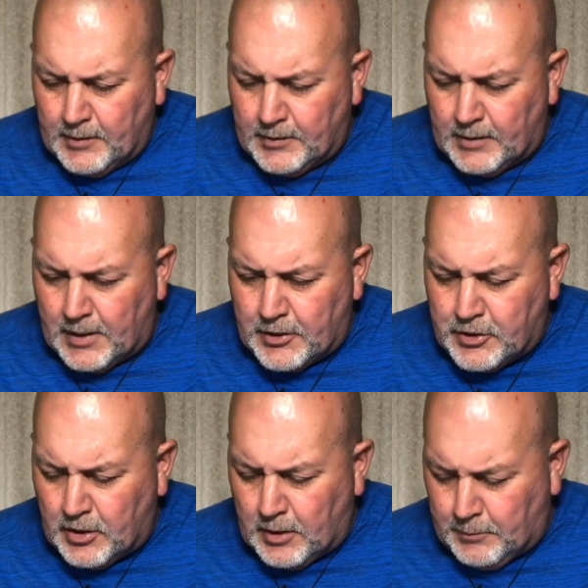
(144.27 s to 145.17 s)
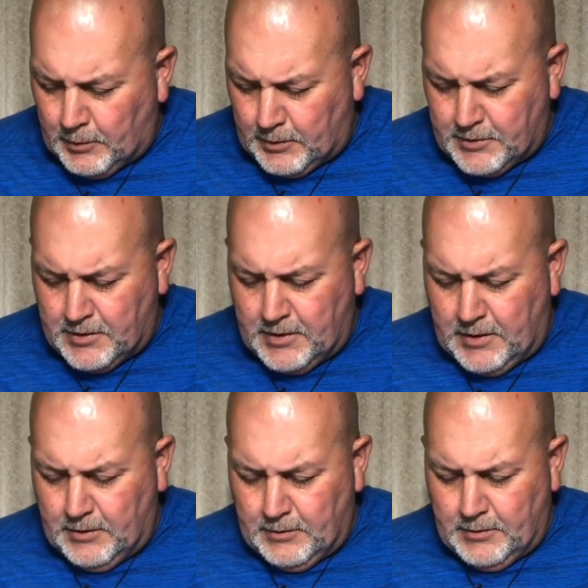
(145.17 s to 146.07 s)
A lot of shock parts in
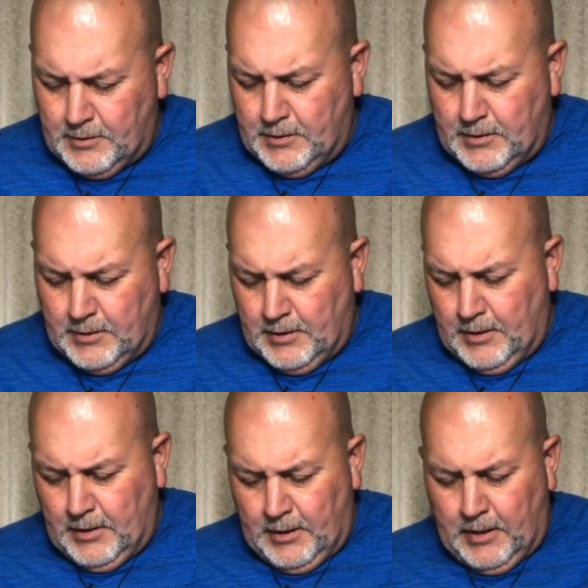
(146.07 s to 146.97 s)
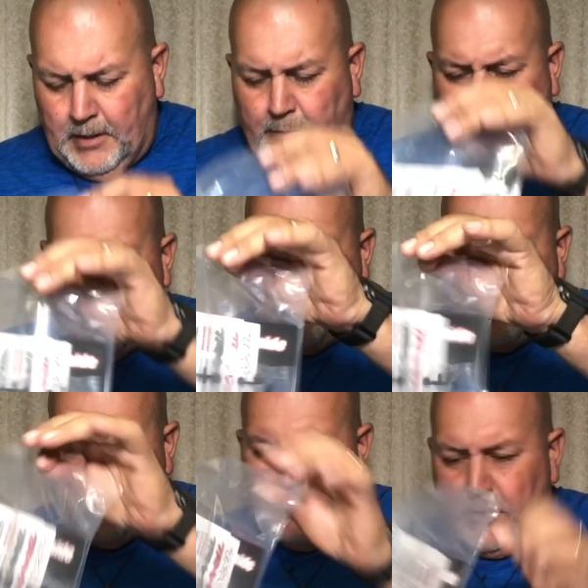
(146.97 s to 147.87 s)
here, and of course
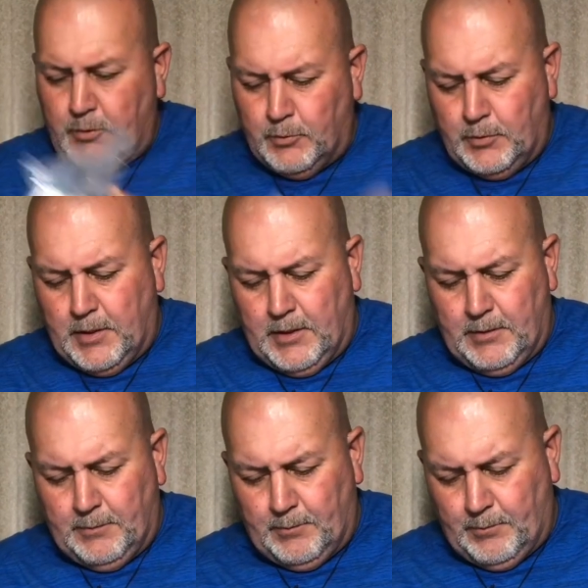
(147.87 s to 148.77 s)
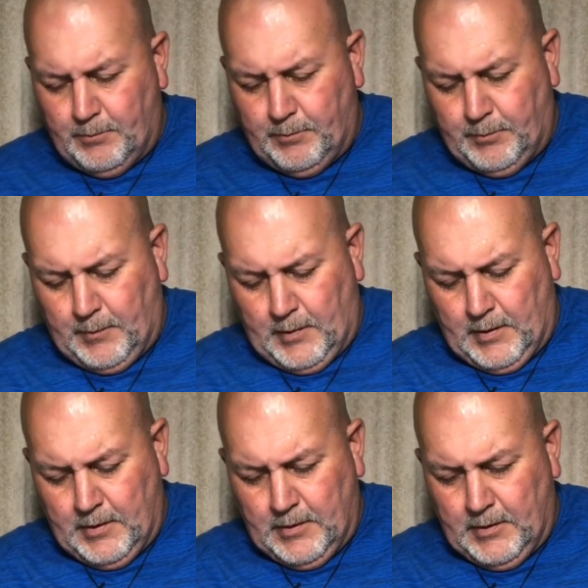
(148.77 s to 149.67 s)
their toolkit
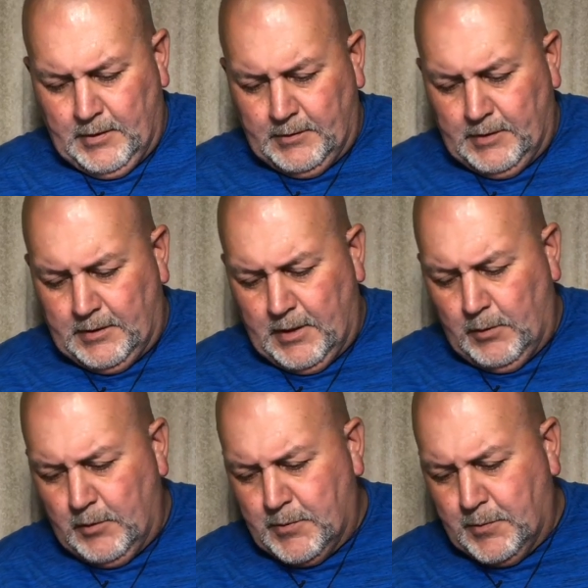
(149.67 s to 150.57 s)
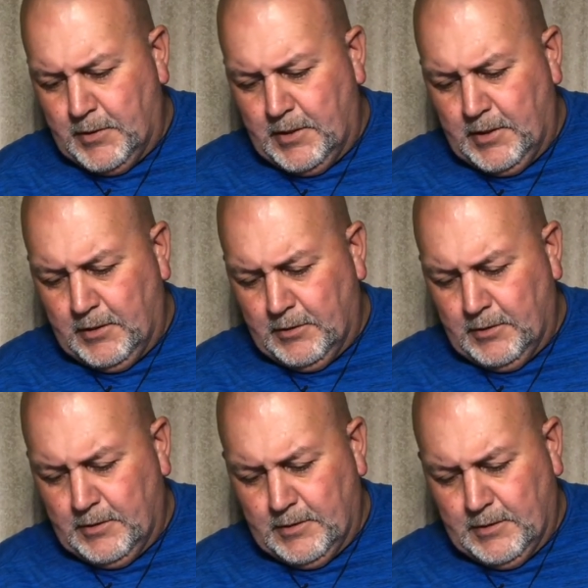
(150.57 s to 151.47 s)
that they always put in here,
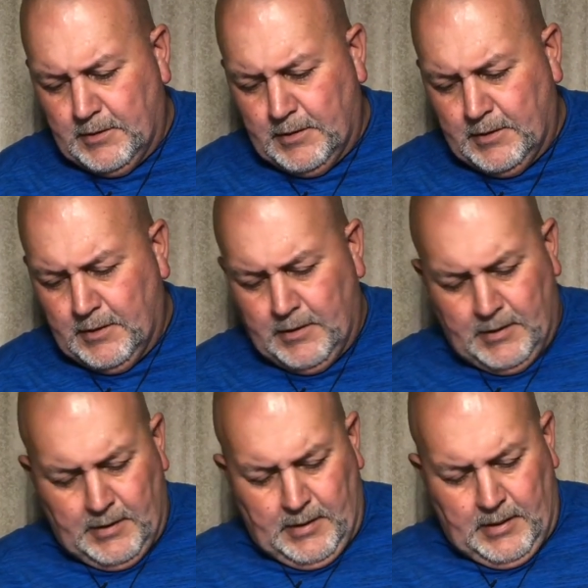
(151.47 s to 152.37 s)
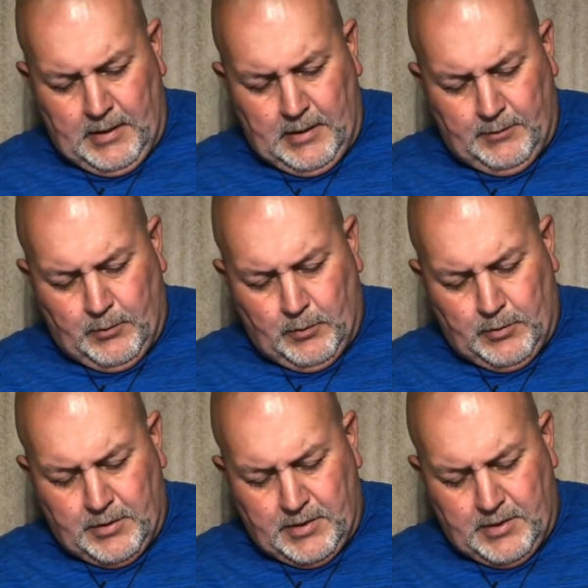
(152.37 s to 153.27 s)
and of
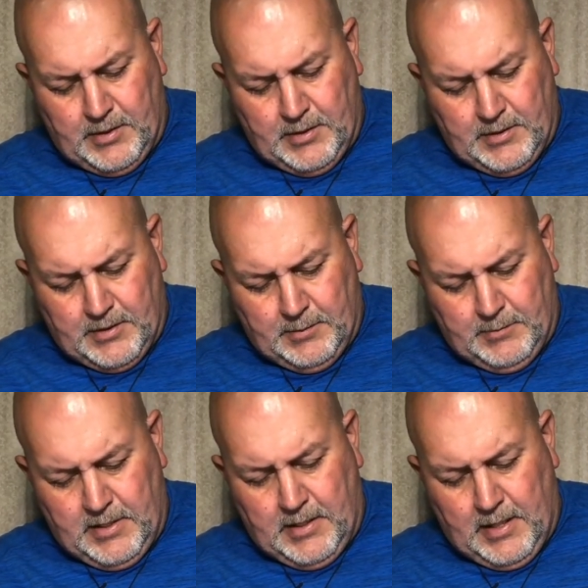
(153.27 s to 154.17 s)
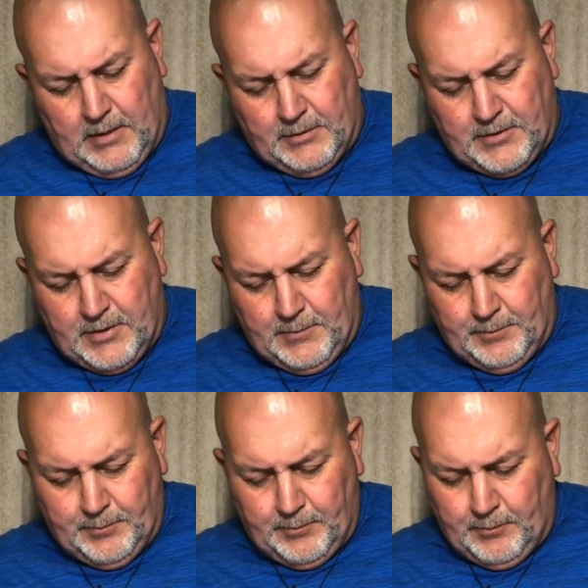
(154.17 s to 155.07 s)
course some decals
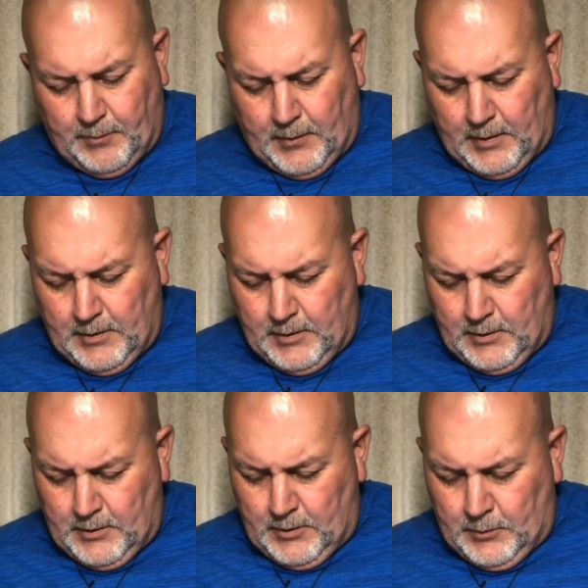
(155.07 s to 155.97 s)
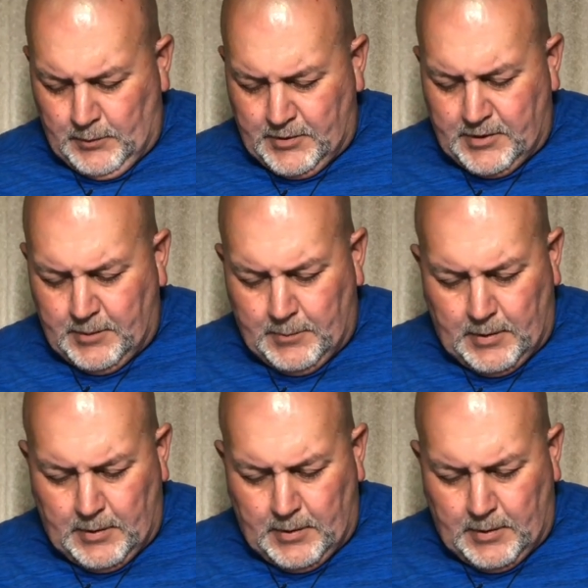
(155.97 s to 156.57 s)
with some